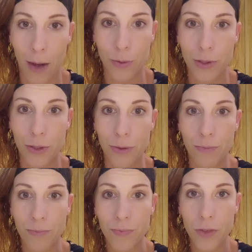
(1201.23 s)
house, dude.
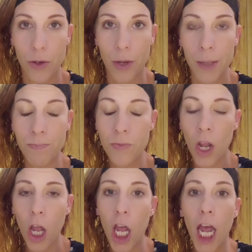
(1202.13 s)
Okay?
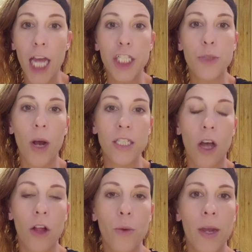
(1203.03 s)
And she walks
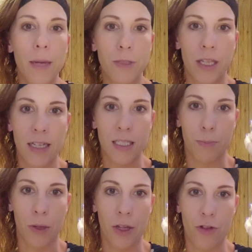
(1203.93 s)
all the way up to that
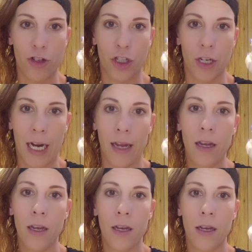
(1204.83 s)
split in the
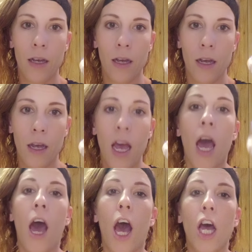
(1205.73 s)
tree,
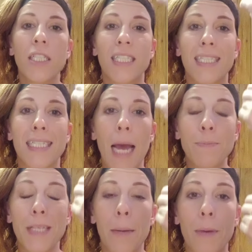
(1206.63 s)

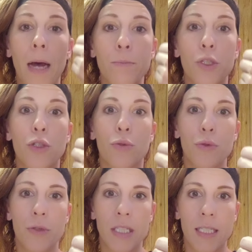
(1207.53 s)
steps up, comes
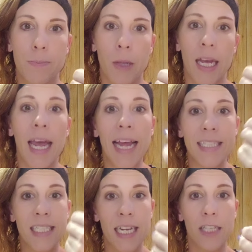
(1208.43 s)
through the split,
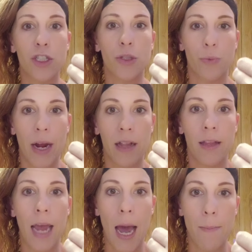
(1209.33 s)
and stands
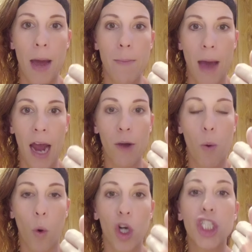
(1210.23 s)
directly at my back
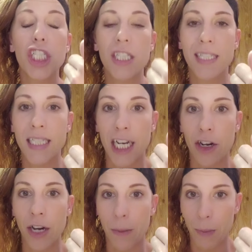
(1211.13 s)
porch,
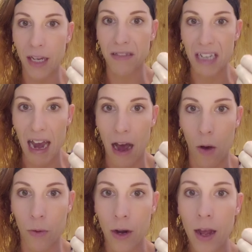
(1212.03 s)
staring me
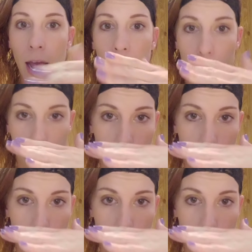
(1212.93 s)
down. And